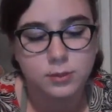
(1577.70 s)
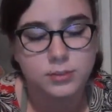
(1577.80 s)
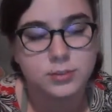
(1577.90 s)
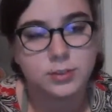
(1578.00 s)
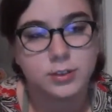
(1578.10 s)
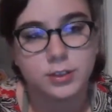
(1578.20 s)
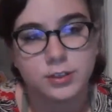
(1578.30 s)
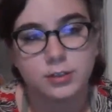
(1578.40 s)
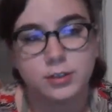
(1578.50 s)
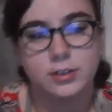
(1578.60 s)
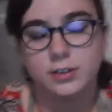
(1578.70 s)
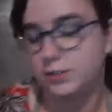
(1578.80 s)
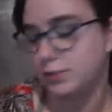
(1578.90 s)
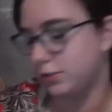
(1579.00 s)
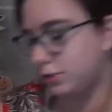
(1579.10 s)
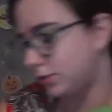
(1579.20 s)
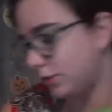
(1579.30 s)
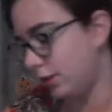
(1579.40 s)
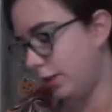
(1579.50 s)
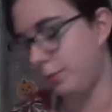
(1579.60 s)
So that it
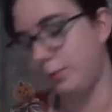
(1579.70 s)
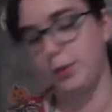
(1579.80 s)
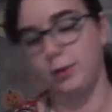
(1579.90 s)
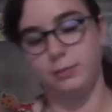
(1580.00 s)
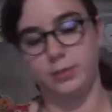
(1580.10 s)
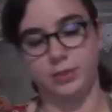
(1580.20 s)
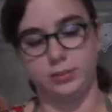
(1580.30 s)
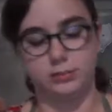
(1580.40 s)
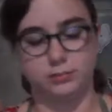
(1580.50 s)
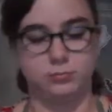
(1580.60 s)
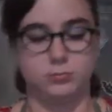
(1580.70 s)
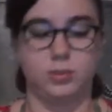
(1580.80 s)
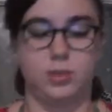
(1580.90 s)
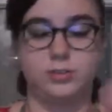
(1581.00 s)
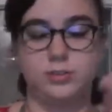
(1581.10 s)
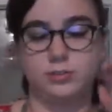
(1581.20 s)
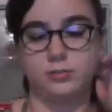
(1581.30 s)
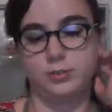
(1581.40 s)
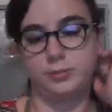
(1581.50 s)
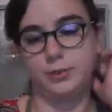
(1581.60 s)
doesn't come apart. My knots don't
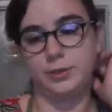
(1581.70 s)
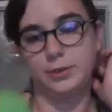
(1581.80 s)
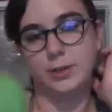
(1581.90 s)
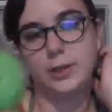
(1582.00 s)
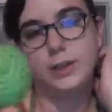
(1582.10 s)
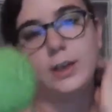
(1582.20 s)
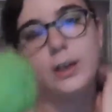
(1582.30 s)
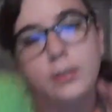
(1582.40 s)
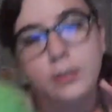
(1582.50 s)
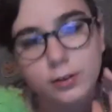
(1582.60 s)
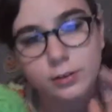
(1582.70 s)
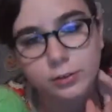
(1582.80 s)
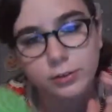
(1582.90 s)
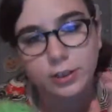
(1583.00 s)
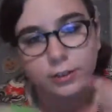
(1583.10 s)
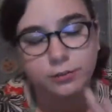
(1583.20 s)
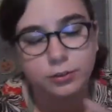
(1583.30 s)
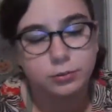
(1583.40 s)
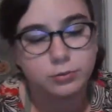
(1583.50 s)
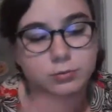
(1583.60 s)
come apart. And there you have
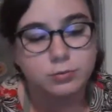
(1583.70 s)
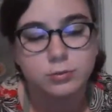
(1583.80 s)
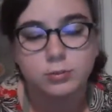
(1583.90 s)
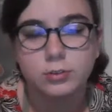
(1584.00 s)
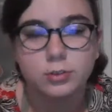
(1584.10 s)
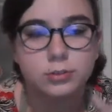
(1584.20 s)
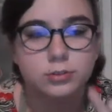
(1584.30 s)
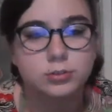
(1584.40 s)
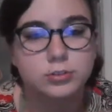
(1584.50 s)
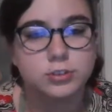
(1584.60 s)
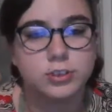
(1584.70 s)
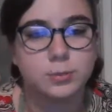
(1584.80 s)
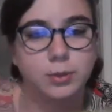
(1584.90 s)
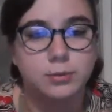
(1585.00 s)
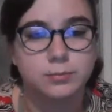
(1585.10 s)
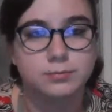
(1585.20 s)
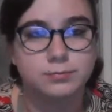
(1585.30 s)
your own stress ball.